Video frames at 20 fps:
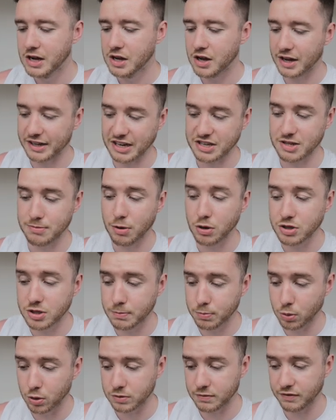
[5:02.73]
I guess the most
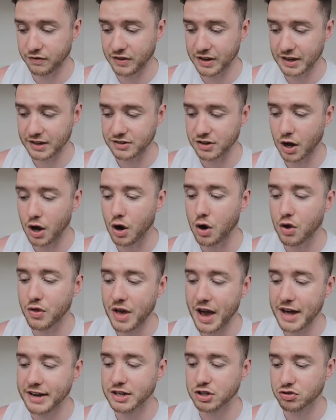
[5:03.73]
important things, are
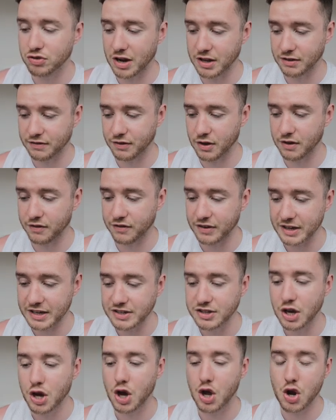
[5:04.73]
there any transfer
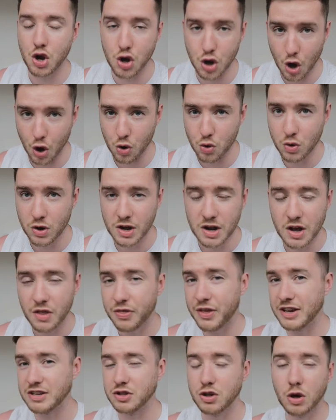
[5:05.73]
fees? No,
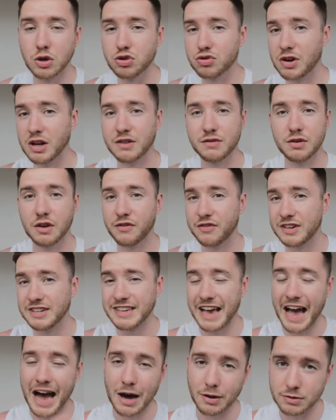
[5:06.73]
there's no transfer fees
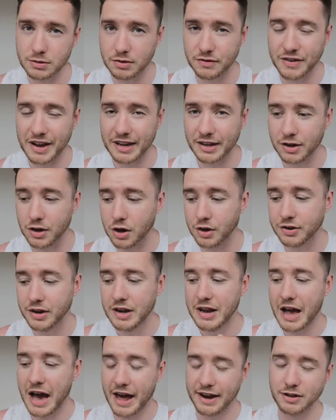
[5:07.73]
out of Vanguard,
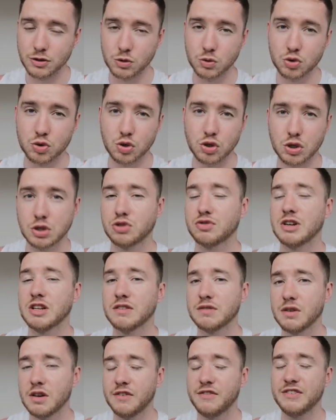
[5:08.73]
and there's also no
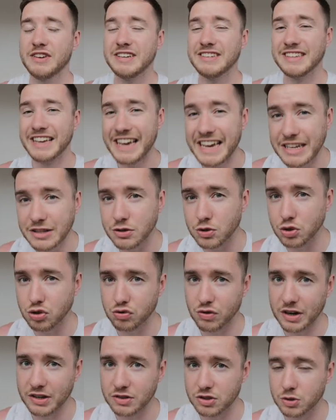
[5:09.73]
transfer fees into
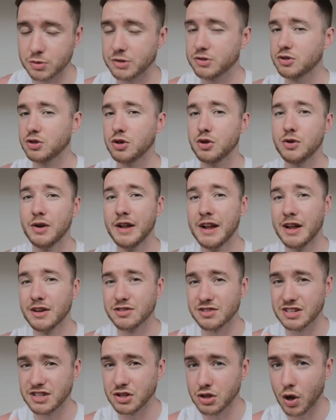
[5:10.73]
Trading212,
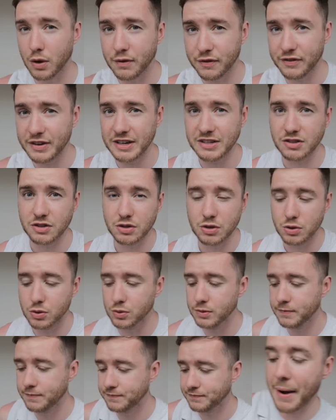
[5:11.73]
so there's no fees at
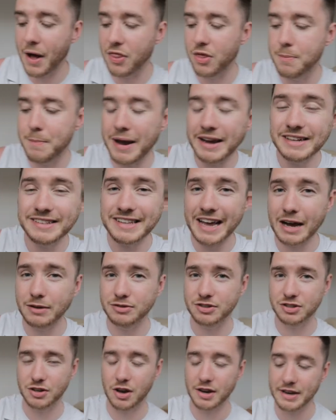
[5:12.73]
all. But the main
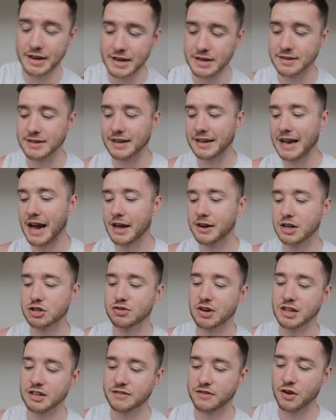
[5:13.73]
downside is, can I
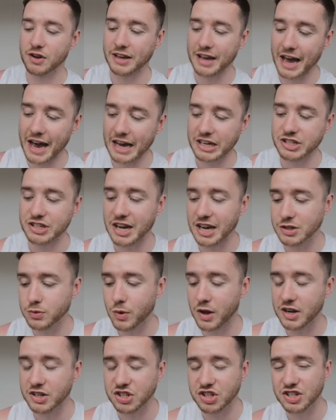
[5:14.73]
transfer cash as
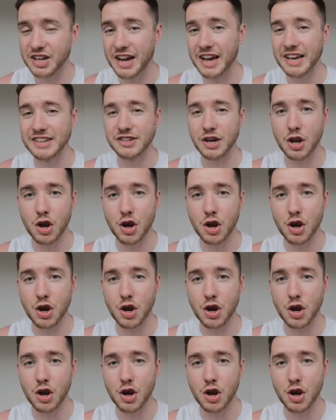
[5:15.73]
well as shares?